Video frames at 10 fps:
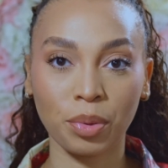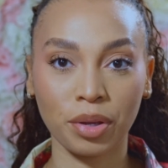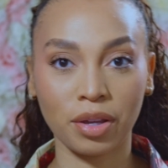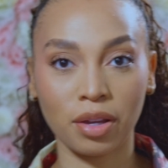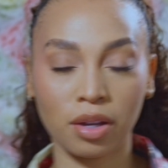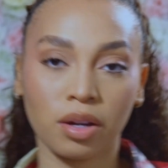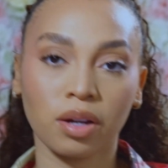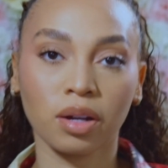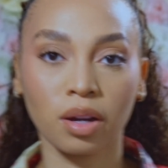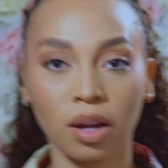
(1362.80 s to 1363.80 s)

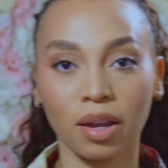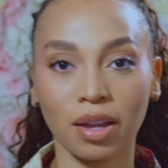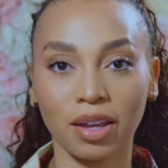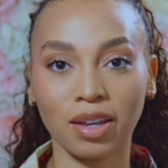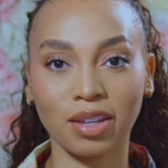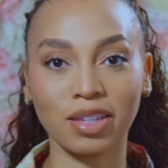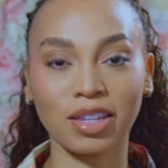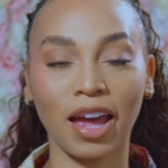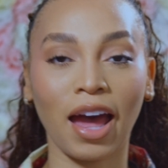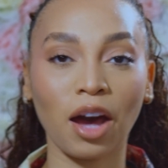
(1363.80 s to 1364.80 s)
here is
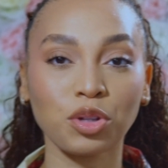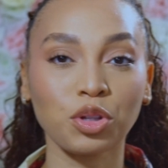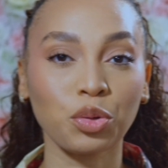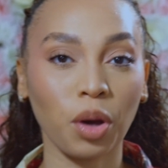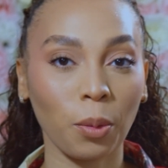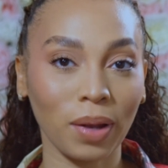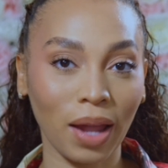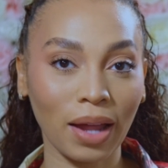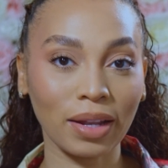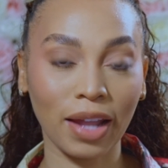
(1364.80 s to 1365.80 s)
how to
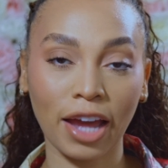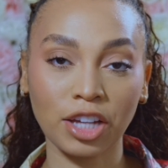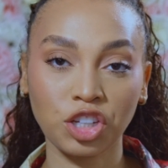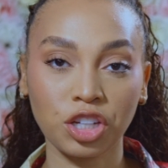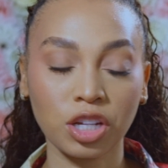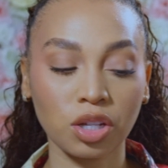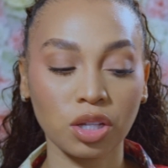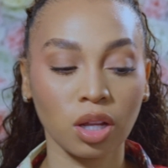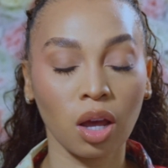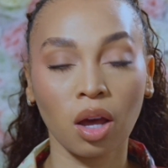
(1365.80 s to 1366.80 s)
apply lashes
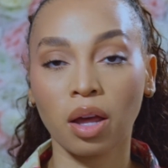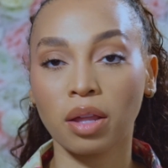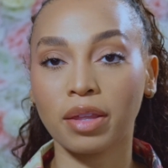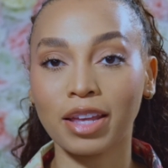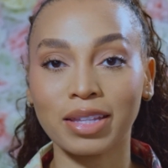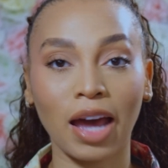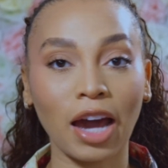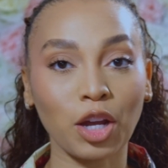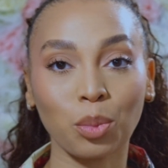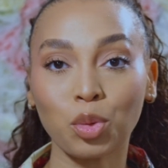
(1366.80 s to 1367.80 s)
that's
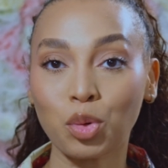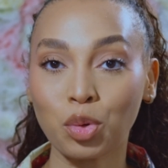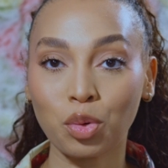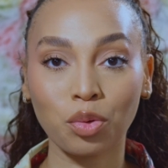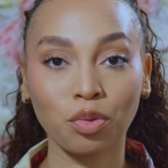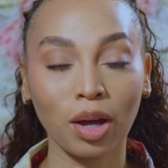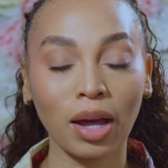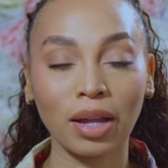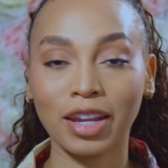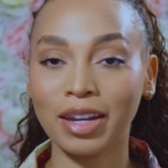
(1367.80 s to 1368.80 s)
not going to move.
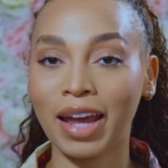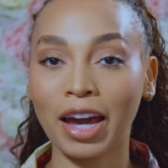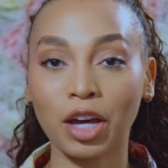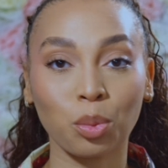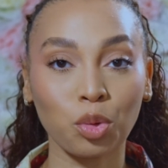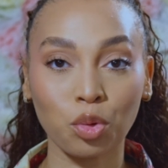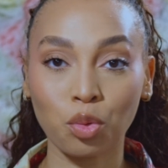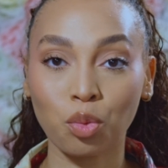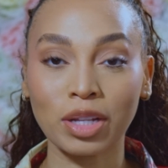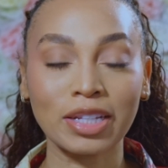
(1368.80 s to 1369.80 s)
They're not going to
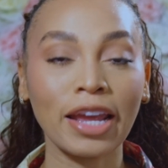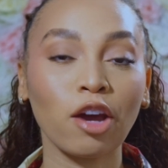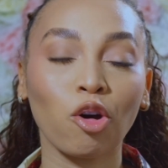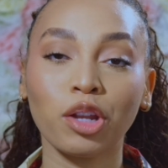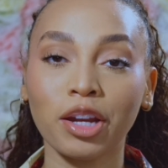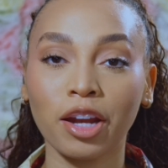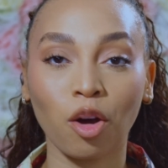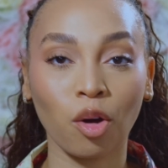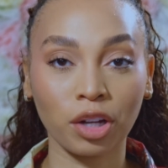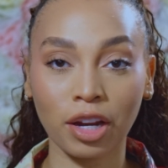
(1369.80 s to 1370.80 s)
move. Once they on there, they're
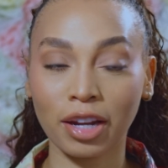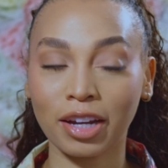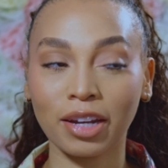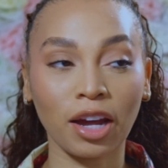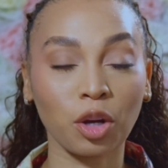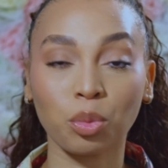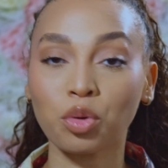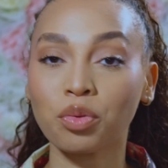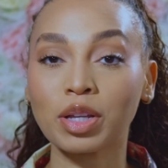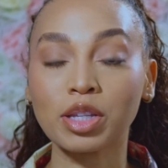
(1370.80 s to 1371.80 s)
on there, and they're not going to
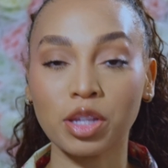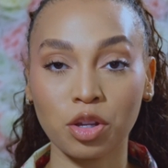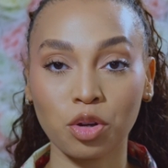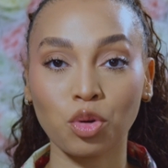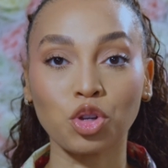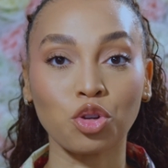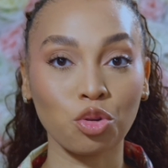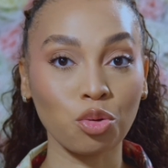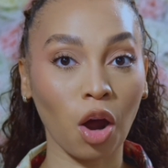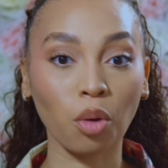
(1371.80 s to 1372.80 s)
move until
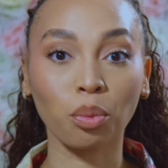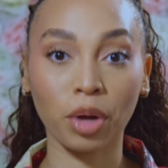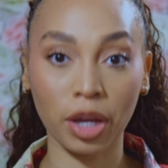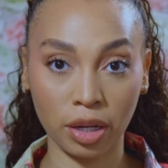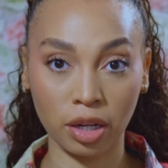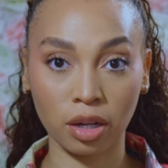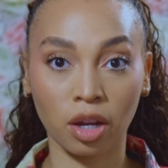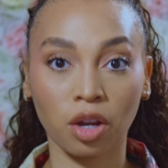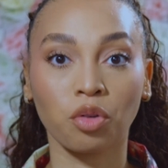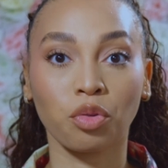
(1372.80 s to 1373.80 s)
you are ready
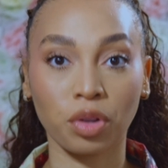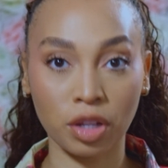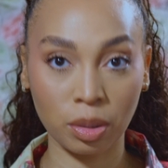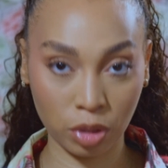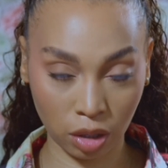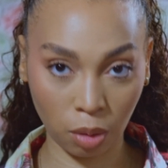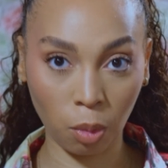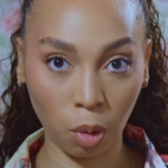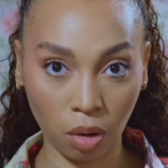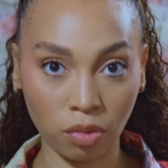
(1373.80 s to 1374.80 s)
for them to come
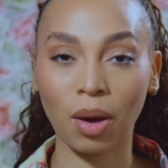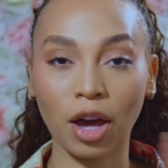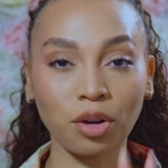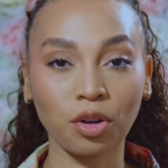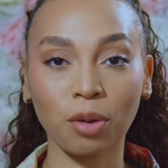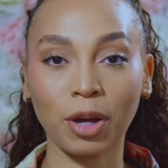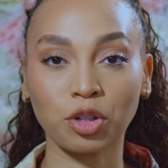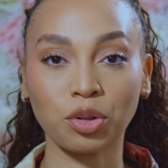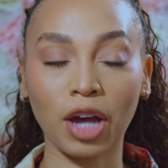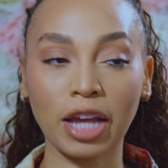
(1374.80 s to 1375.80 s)
off. So I don't know about
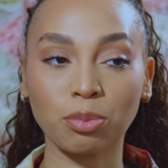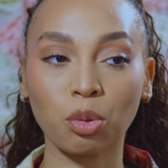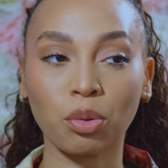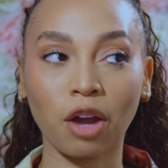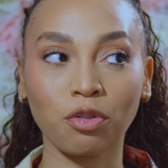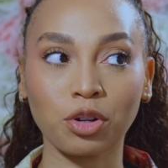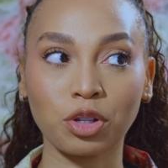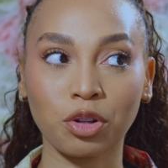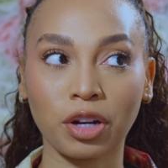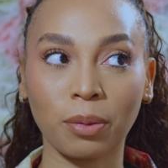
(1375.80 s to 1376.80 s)
you guys, but when I first
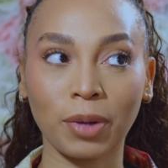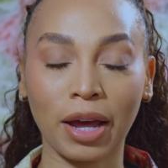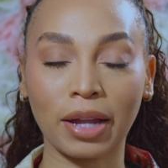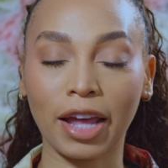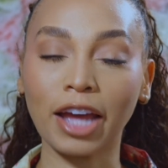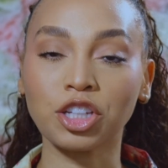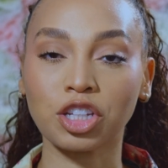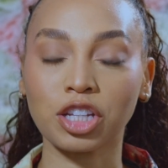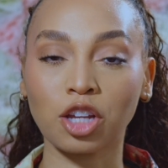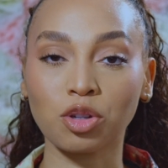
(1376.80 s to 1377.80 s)
started applying
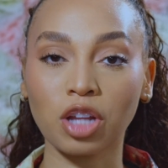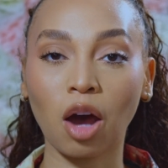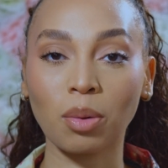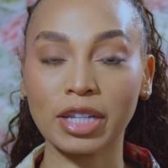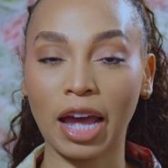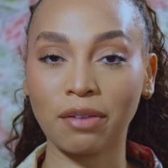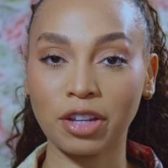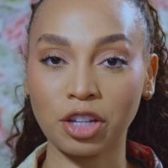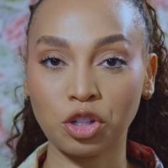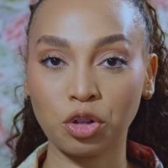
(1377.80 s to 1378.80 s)
lashes, I used to always have
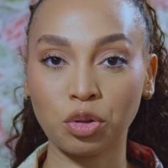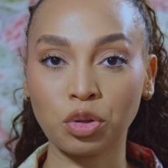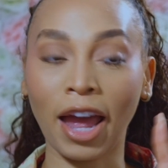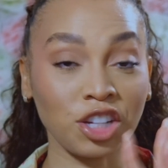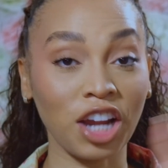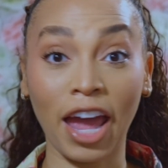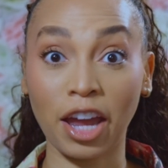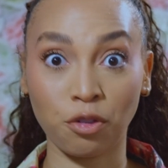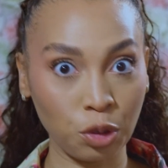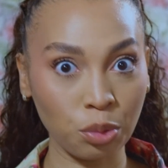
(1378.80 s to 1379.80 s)
issues. Actually, I had a few